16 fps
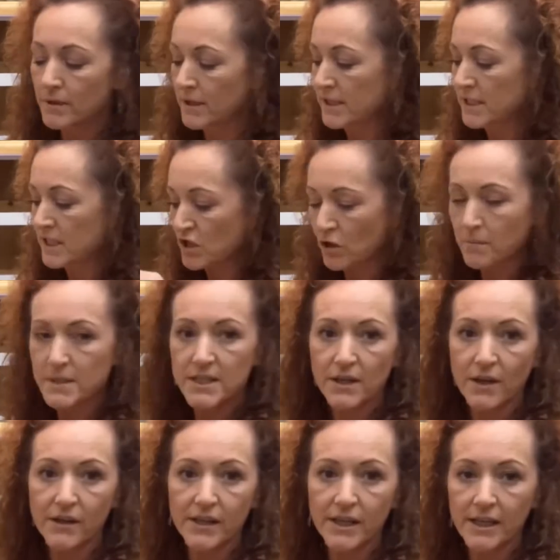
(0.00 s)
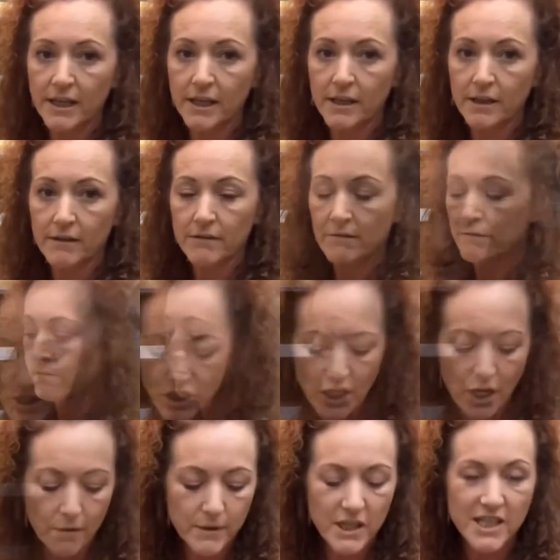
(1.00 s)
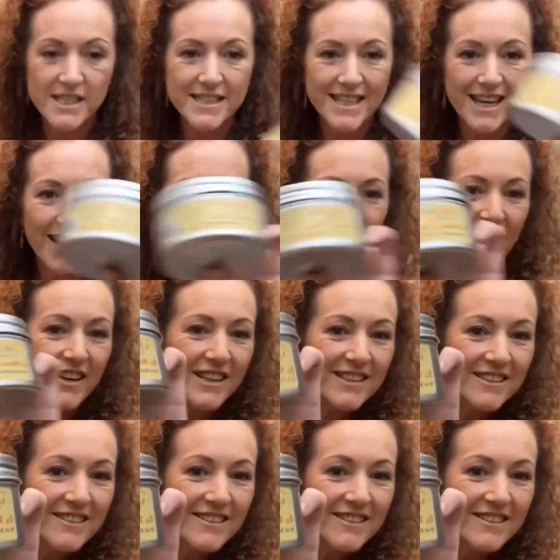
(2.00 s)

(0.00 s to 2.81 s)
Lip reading: and stops soaking in. Tonight we used our